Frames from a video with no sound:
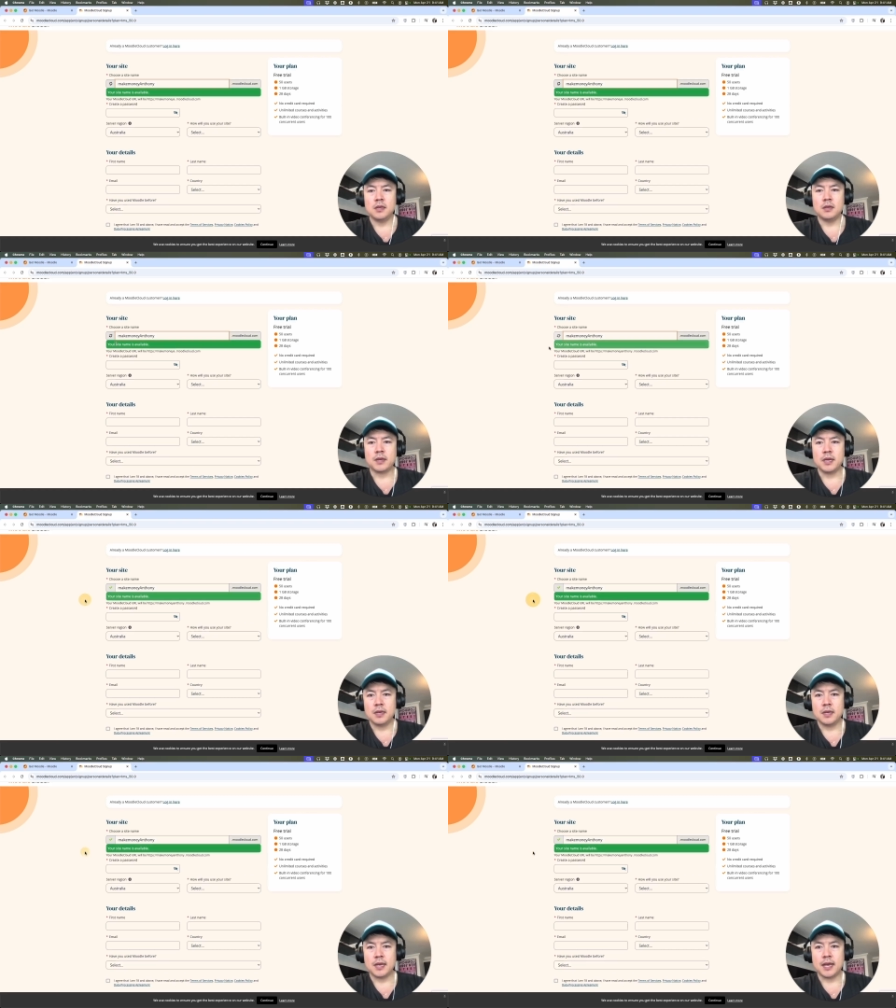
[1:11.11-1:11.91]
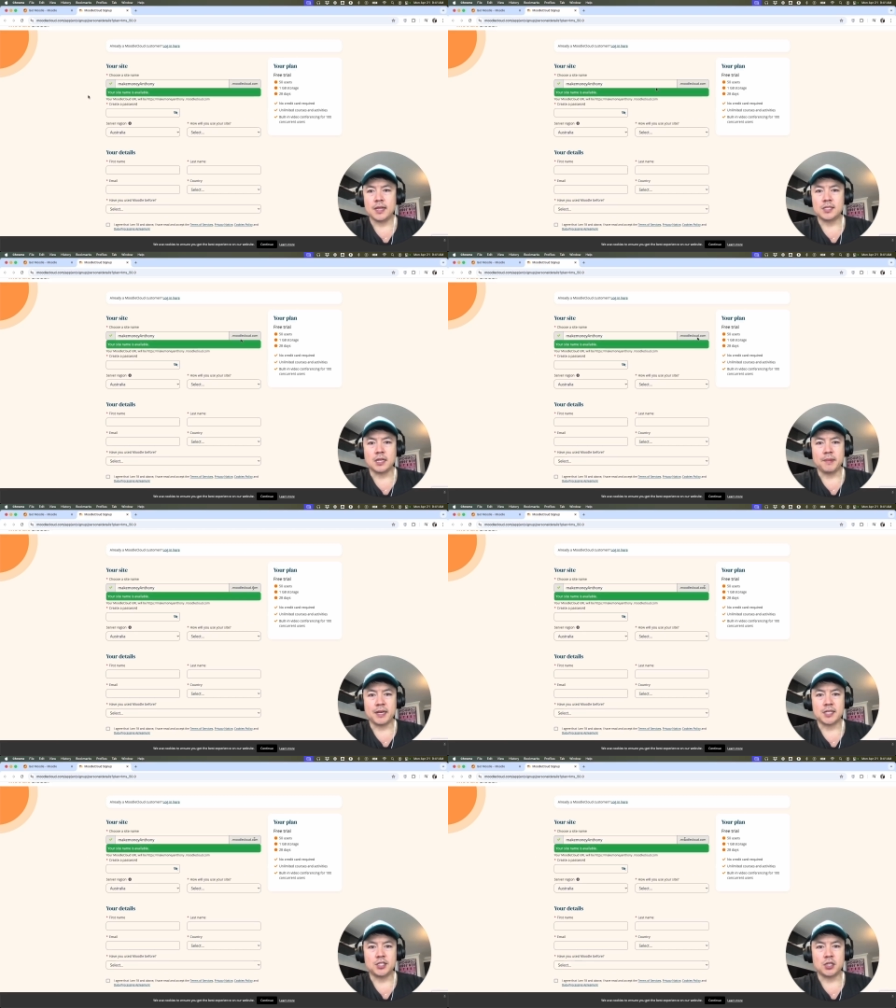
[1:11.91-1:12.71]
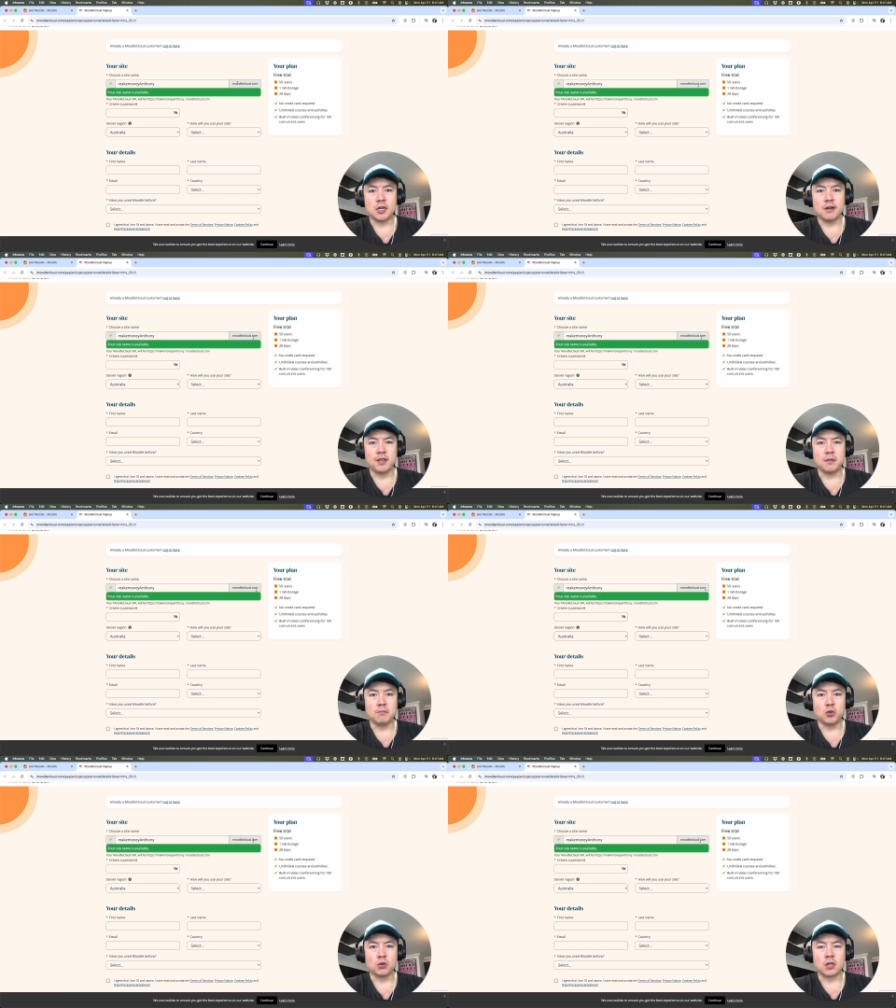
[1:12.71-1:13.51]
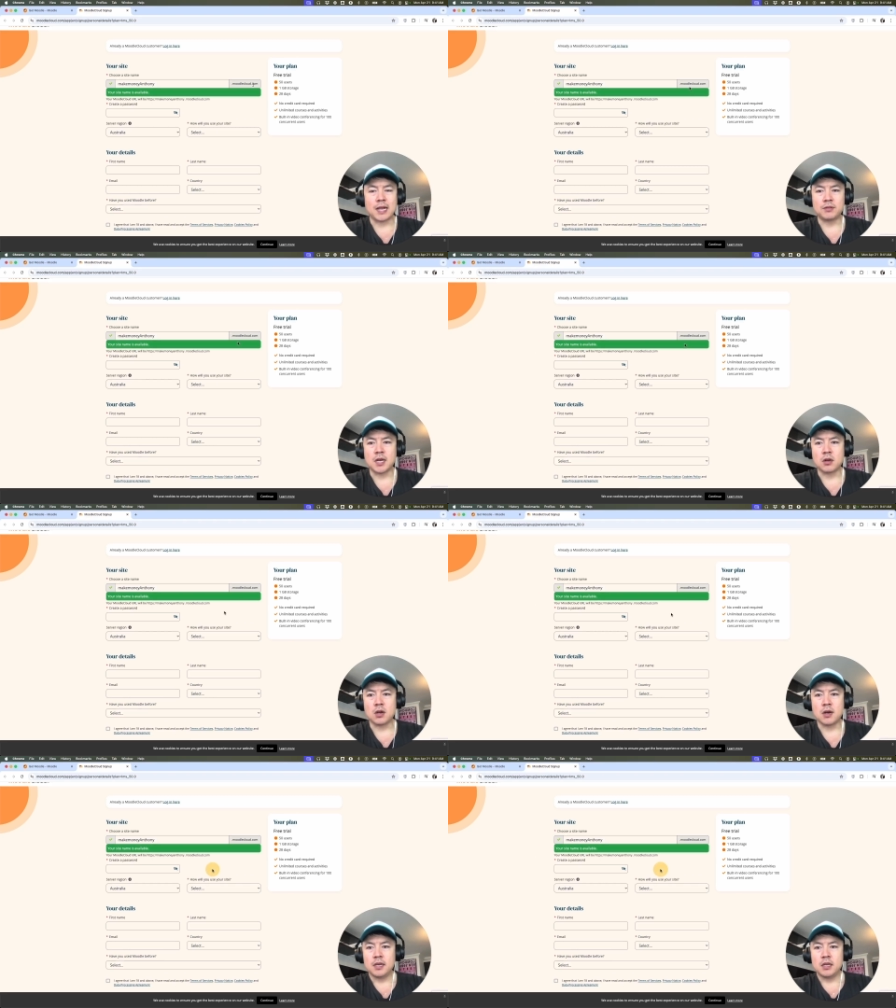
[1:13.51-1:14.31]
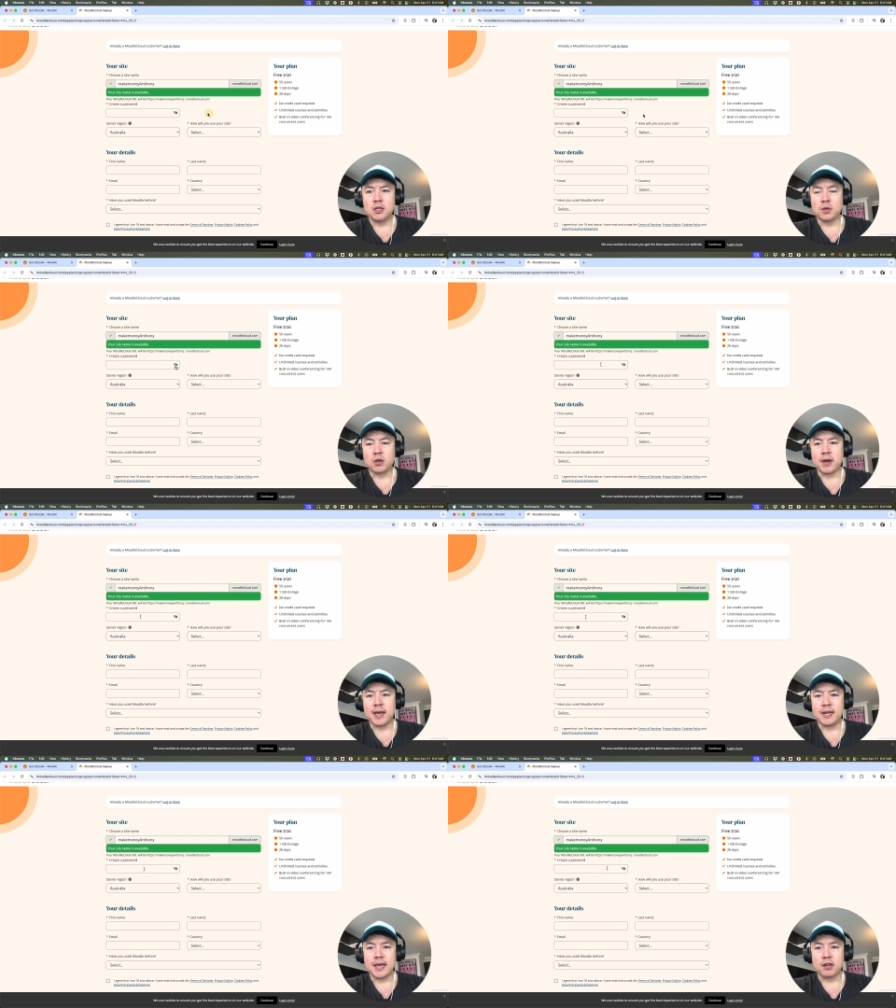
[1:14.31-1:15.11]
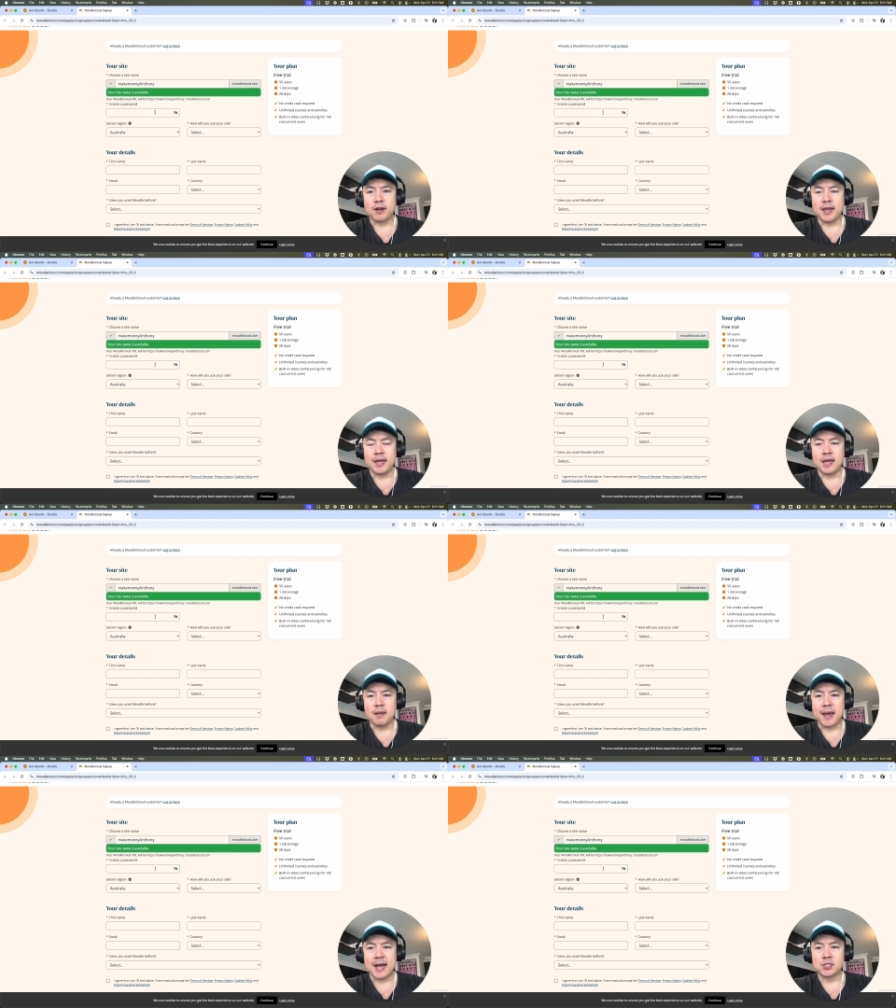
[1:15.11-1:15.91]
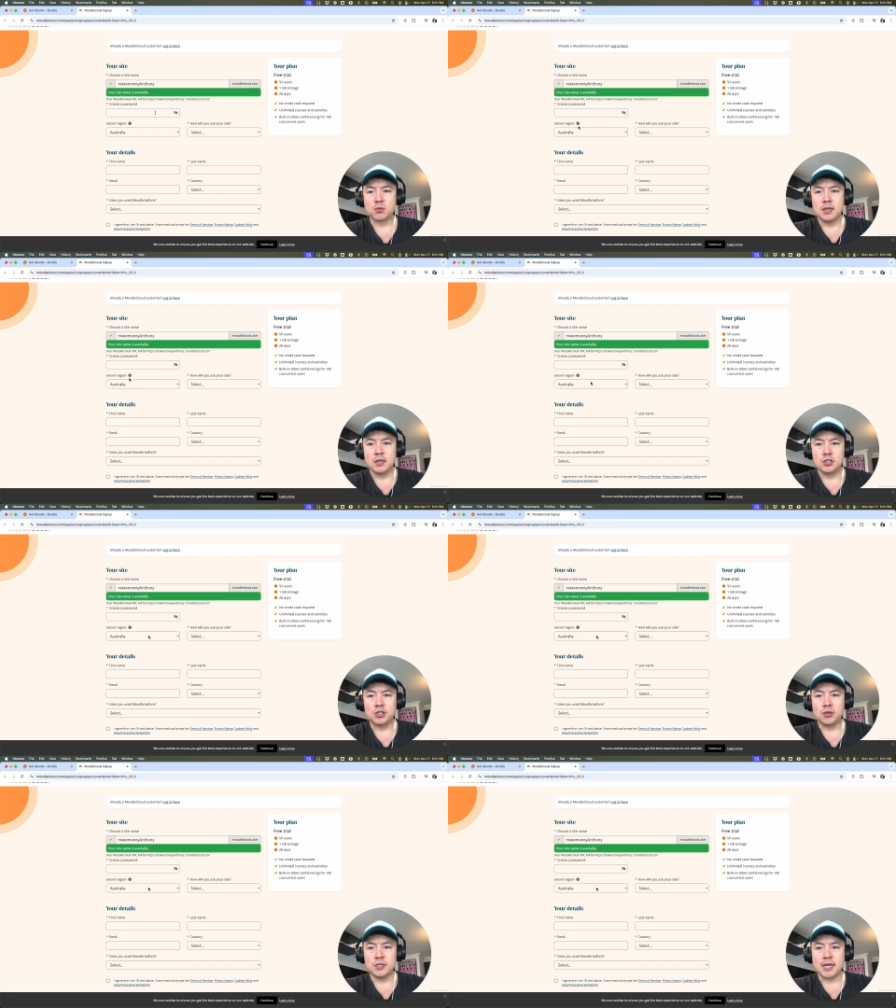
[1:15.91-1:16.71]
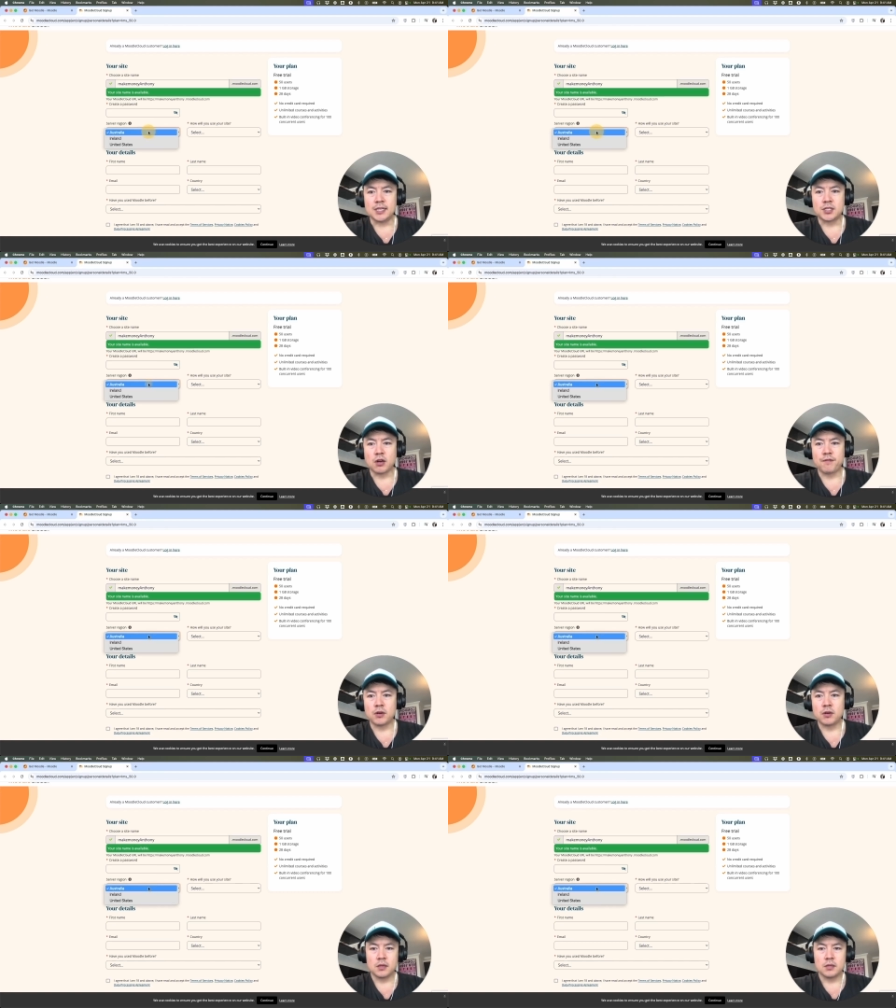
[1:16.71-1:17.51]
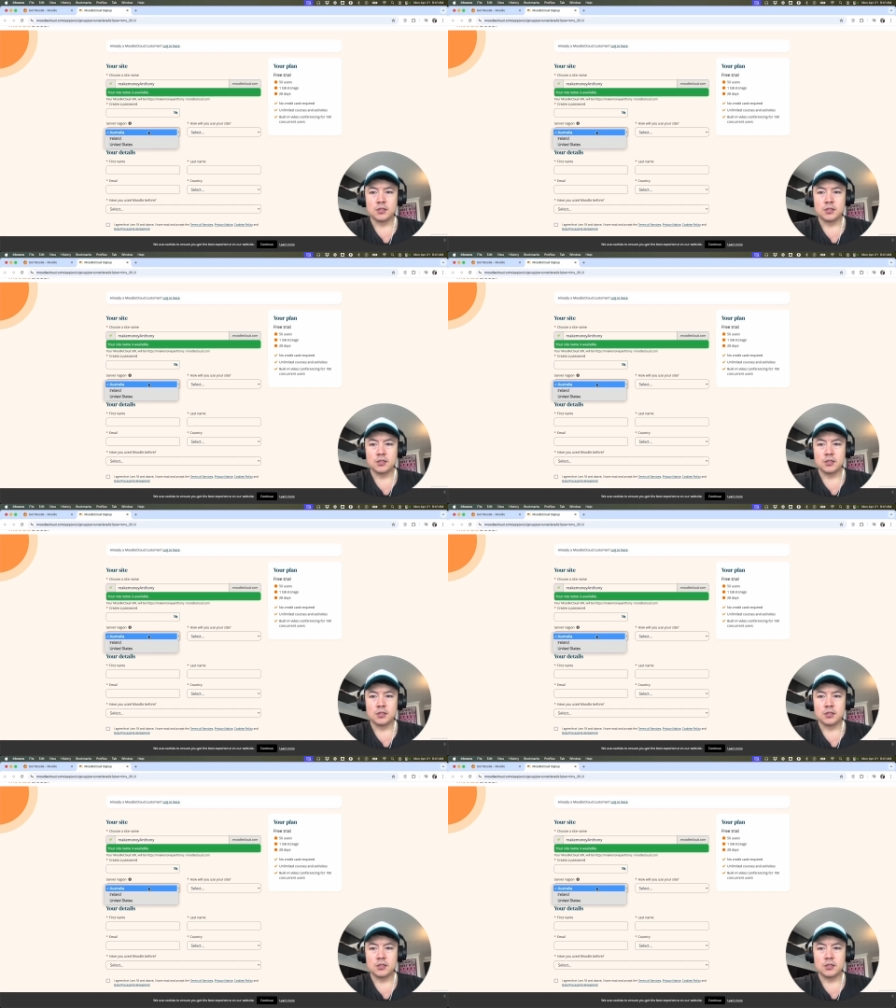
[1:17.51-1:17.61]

Okay. And this is going to be extension of the moodlecloud.com. You want to go ahead and create a password, choose a server.